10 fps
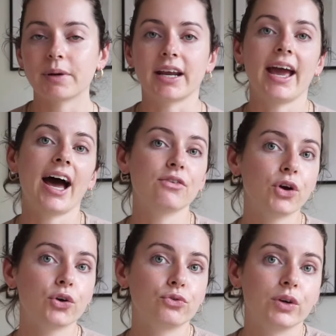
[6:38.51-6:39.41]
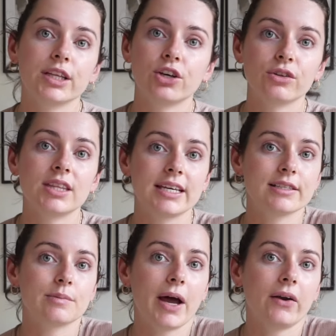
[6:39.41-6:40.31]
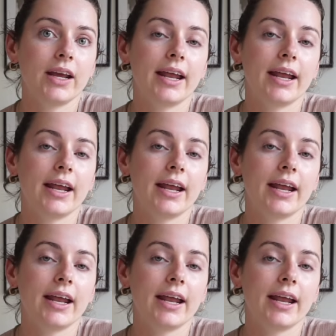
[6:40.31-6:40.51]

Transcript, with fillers: but I have heard really good things about it,